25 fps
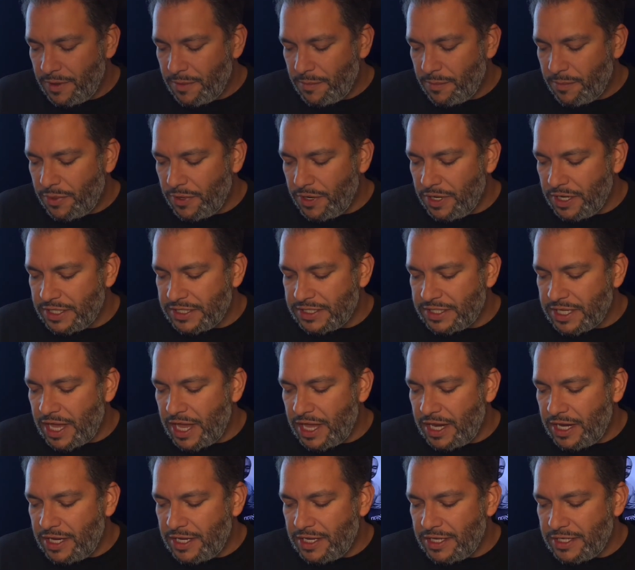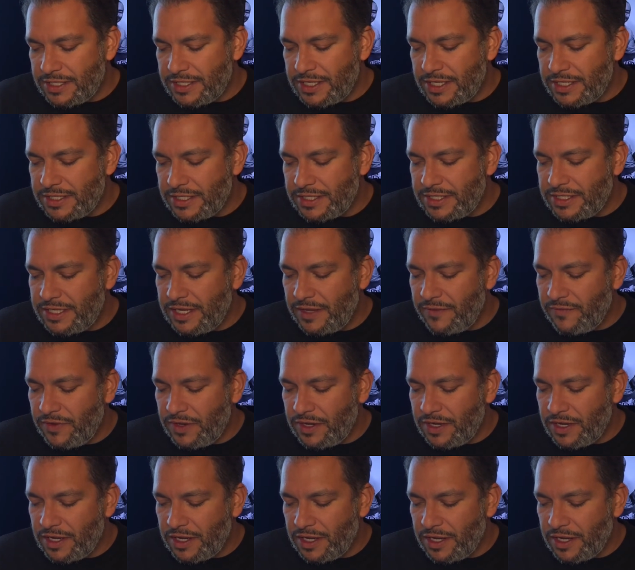Pretty excited. It says it's giving